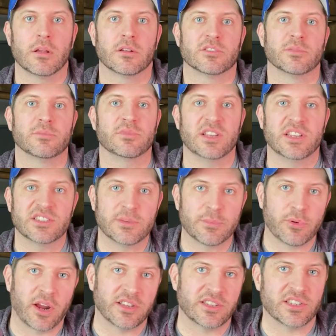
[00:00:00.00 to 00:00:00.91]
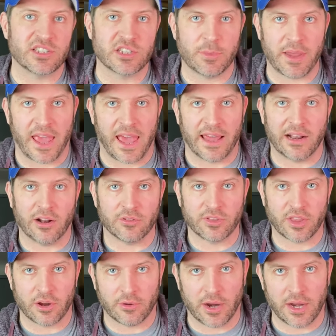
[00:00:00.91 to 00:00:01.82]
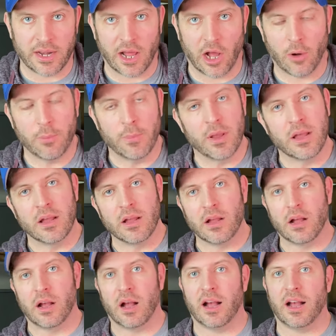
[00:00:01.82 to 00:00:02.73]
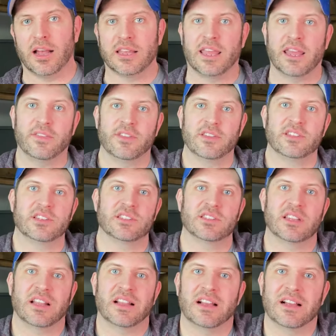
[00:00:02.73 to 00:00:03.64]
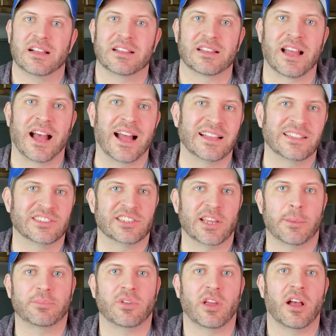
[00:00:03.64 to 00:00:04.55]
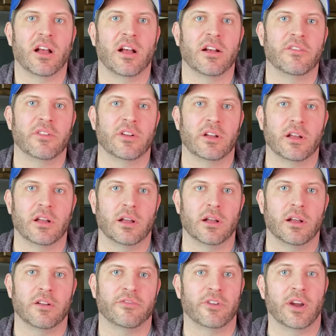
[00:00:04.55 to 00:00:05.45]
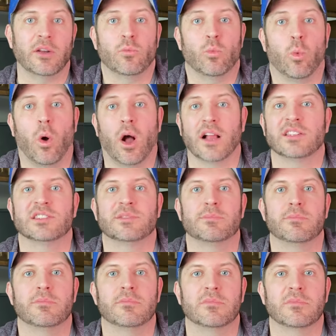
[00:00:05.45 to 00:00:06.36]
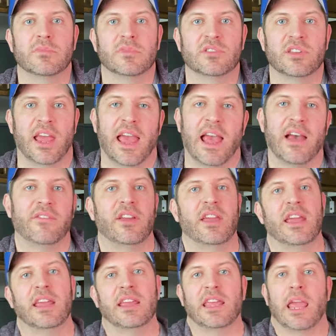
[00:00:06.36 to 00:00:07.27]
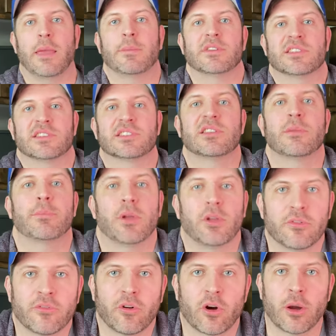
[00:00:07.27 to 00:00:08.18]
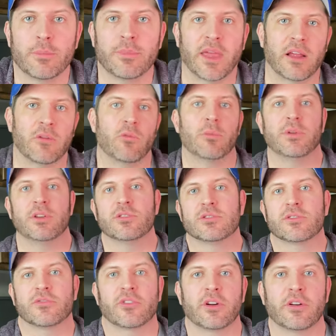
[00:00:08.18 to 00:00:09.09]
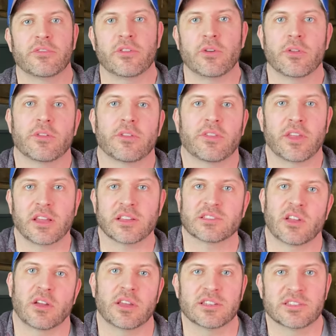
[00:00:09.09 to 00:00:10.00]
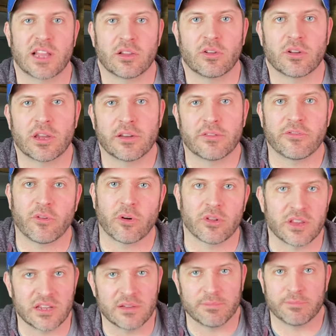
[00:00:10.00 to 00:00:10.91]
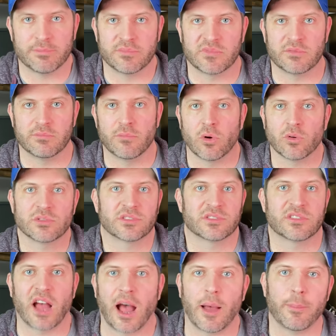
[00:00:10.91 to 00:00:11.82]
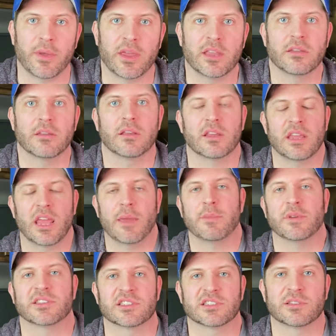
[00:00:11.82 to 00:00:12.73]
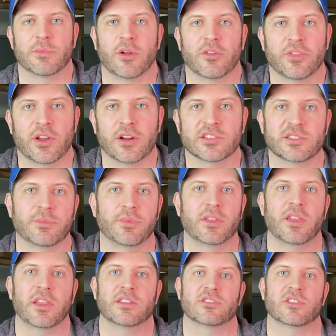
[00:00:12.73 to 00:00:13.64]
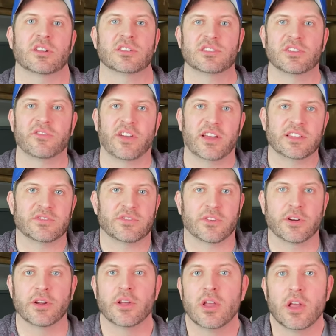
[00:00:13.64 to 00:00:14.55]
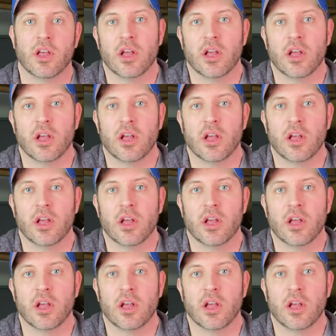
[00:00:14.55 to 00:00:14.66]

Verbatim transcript: some decent prices to be had out there right now. Uh, again, this is a concept of a uh, friend wants to have a gaming system built for him that will be used for a few other things. Now, he's not looking for the most top end gaming system out there, something that's going to suffice for